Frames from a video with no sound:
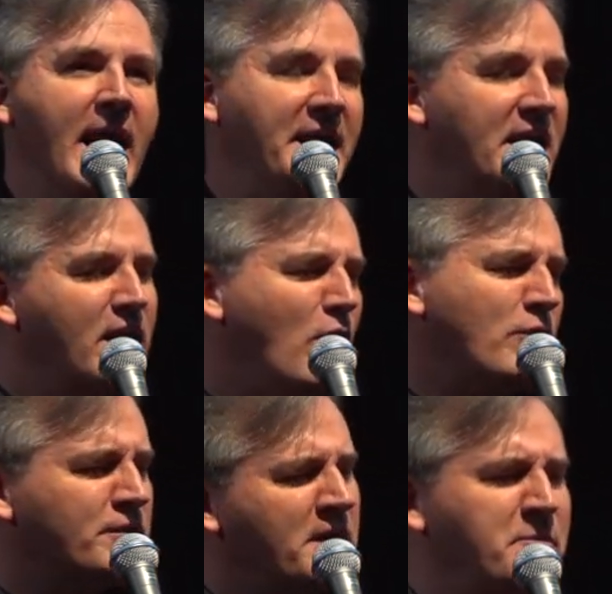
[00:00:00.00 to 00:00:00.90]
And I go
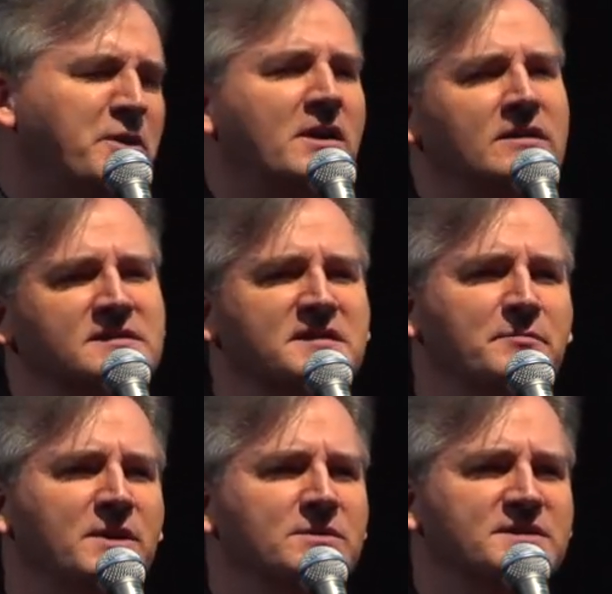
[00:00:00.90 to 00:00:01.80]
over and I put on
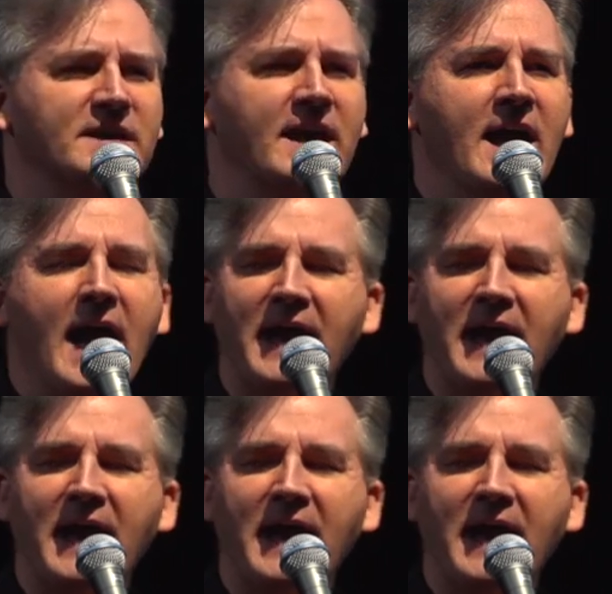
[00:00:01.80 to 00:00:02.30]
some music,